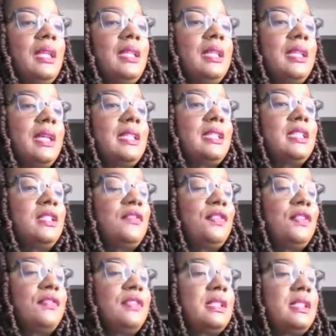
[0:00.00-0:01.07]
In the
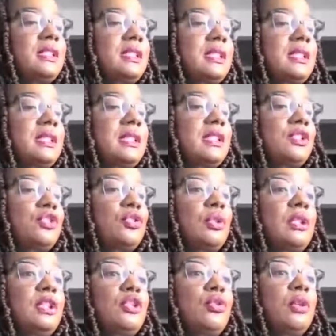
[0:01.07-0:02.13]
1950s and 60s,
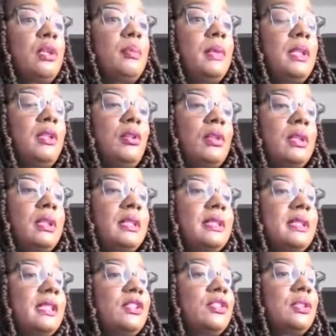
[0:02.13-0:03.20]
Shirley joined many
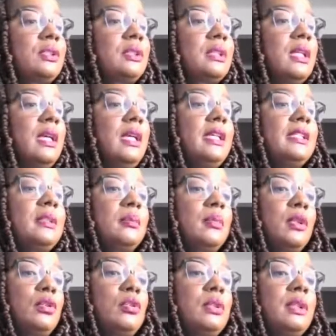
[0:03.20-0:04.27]
organizations.
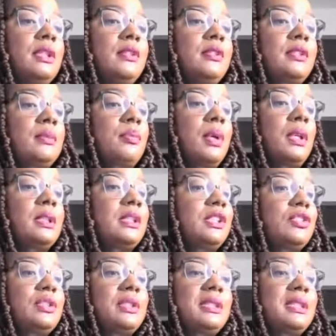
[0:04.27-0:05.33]
Some local leaders and
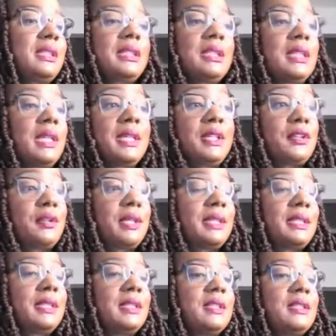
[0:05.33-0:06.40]
politicians didn't like her
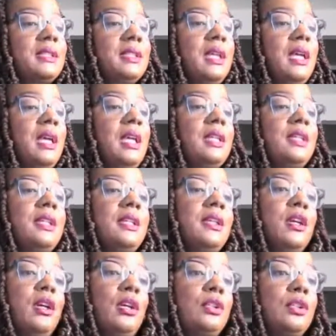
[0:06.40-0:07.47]
ideas. They
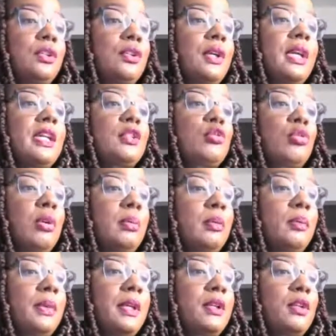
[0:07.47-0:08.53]
called her a
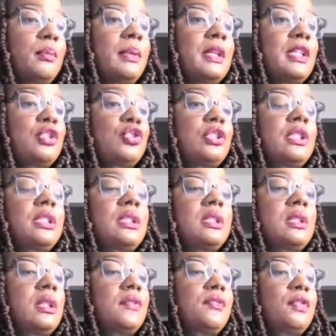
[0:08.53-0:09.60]
troublemaker because she
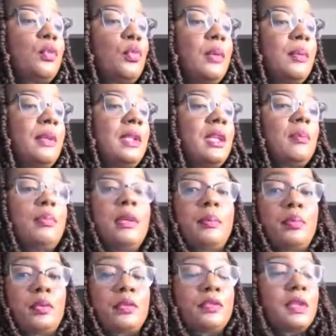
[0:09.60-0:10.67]
stood up for women and
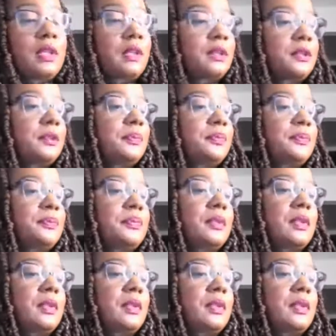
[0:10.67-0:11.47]
people of color.